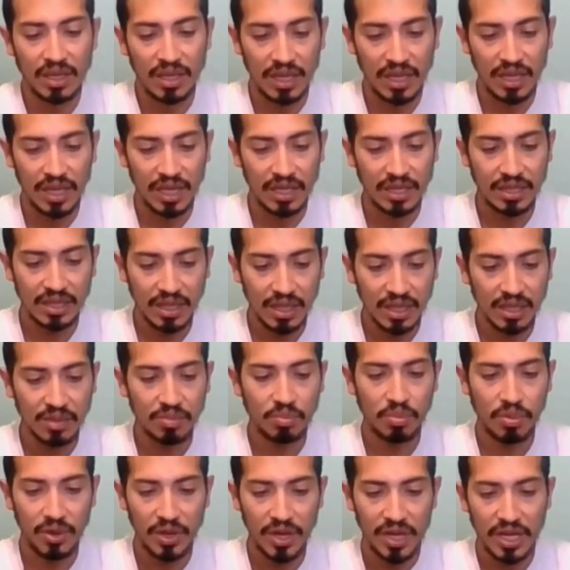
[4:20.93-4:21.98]
It's done
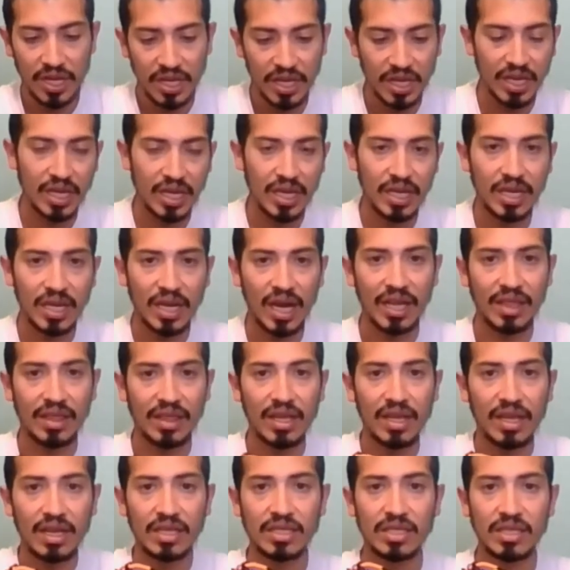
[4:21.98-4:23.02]
pretty good. I
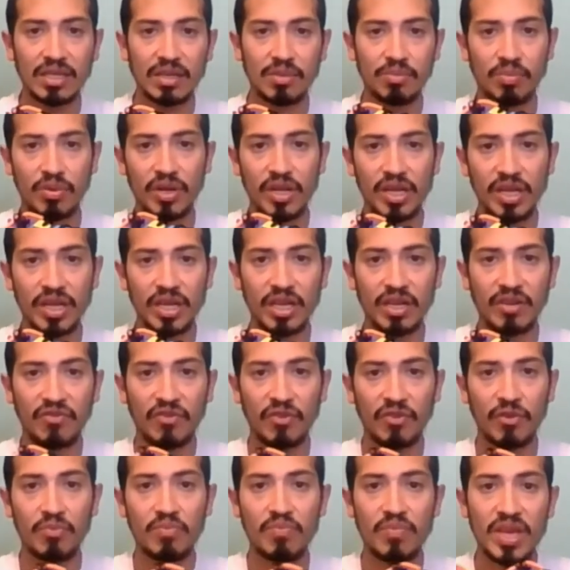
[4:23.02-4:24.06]
think it's done pretty good
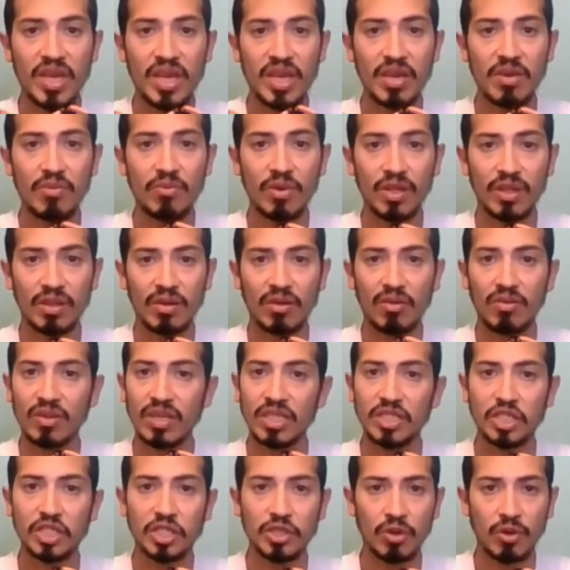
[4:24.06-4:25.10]
for me with
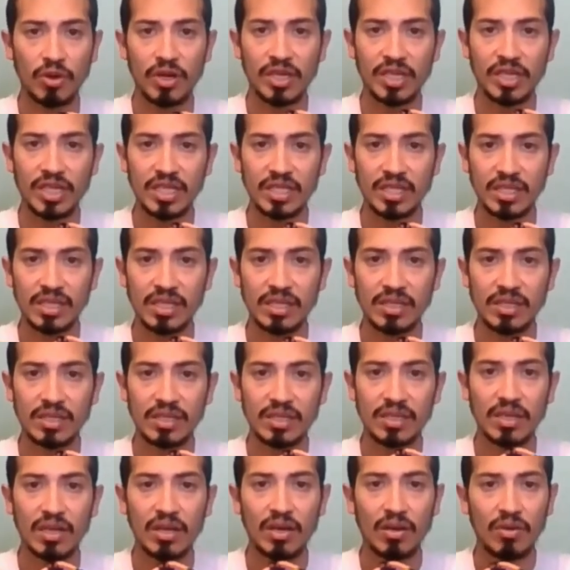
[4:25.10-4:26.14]
only shorter distance,
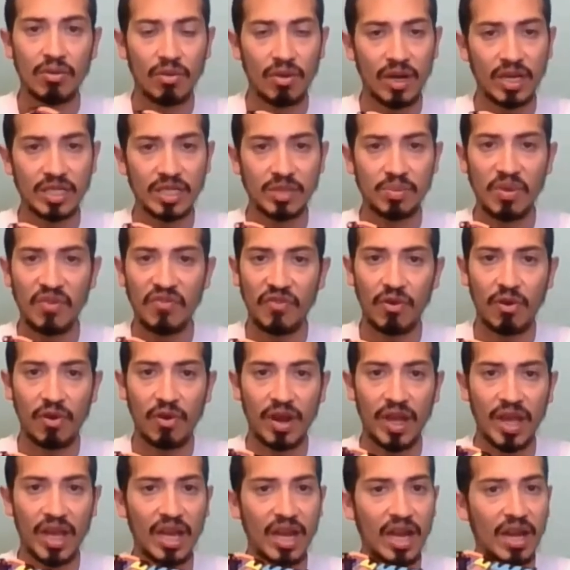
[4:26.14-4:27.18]
whereas
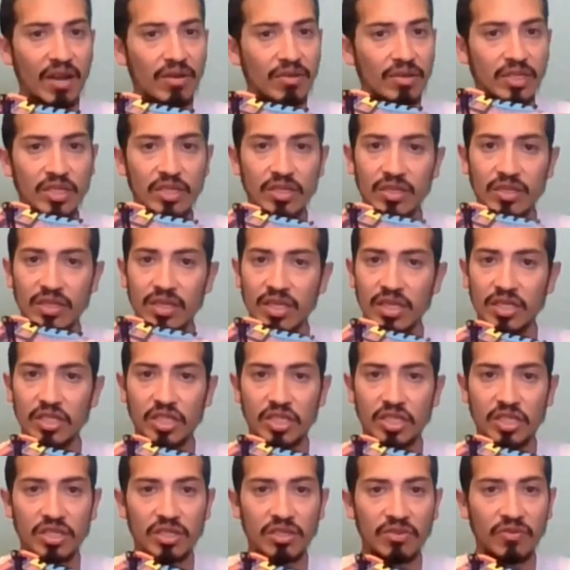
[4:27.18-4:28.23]
beforehand I was using this
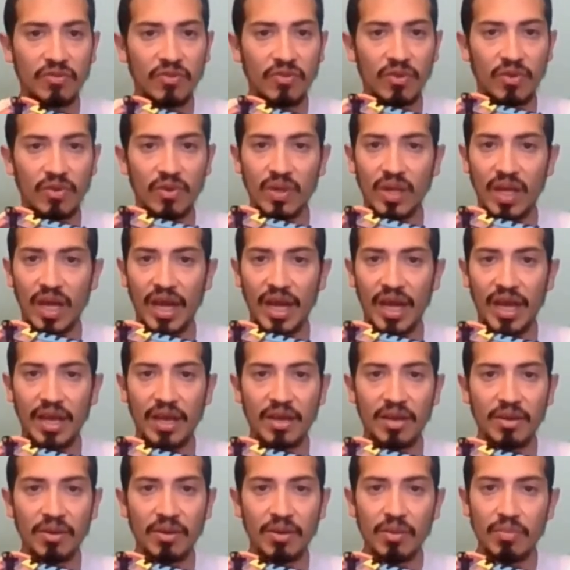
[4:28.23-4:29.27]
shoe for like
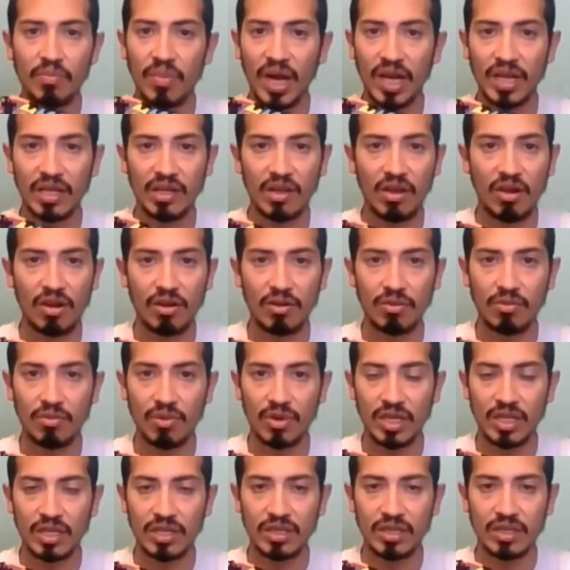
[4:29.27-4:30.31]
my long
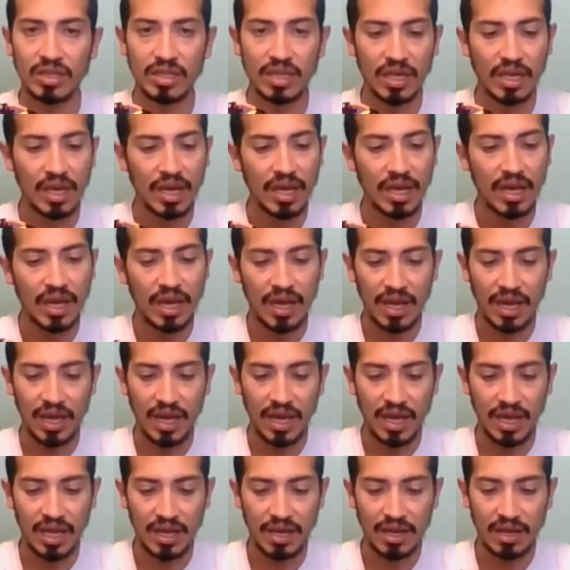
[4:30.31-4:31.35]
runs,
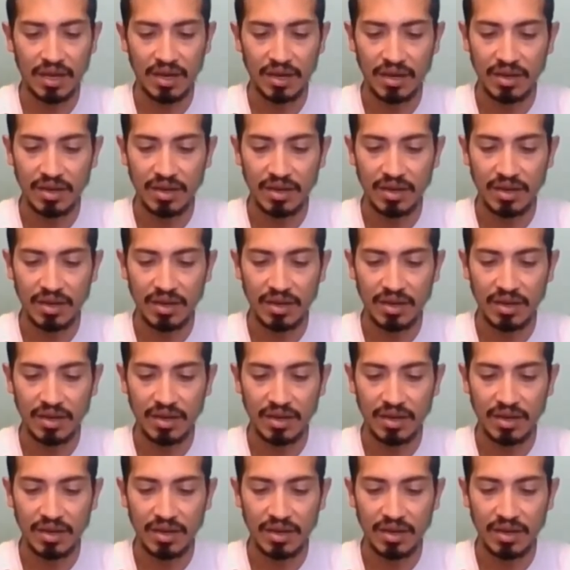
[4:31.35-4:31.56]
and